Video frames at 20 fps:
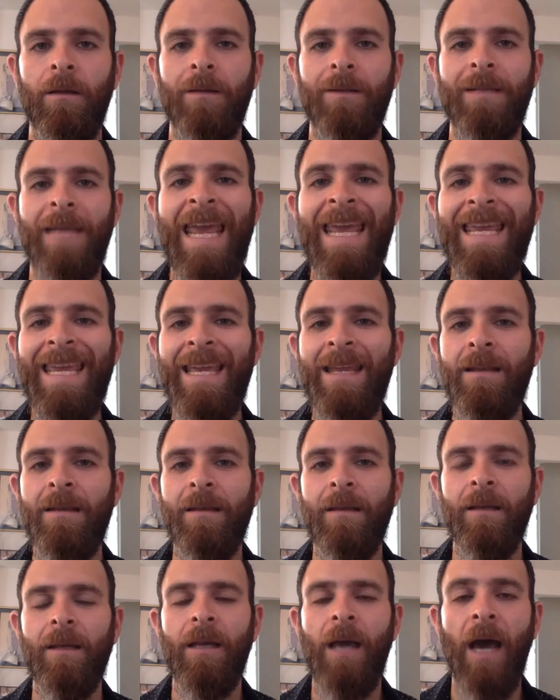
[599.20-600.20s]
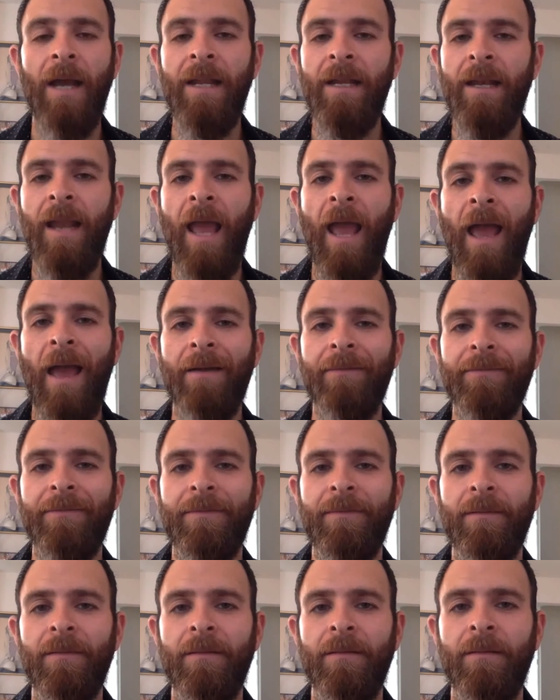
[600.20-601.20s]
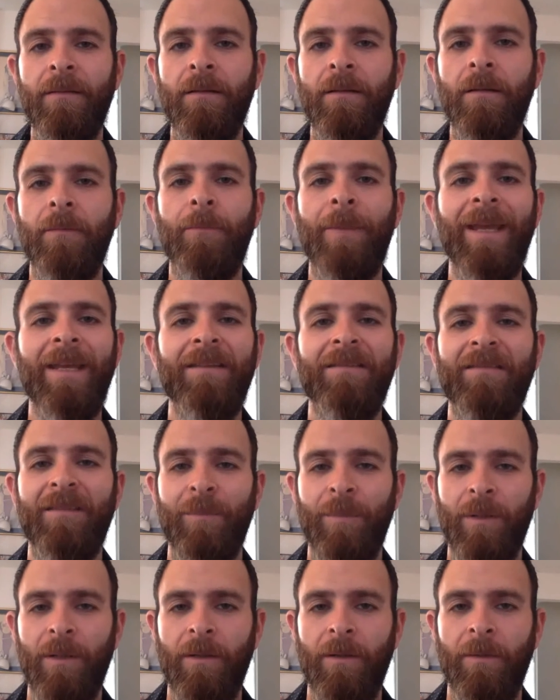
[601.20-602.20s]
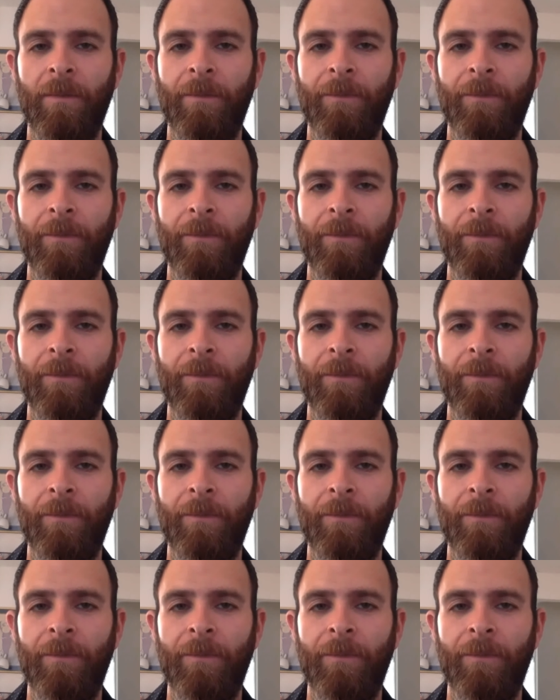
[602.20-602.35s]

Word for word: take it, cut it in half, make it simpler.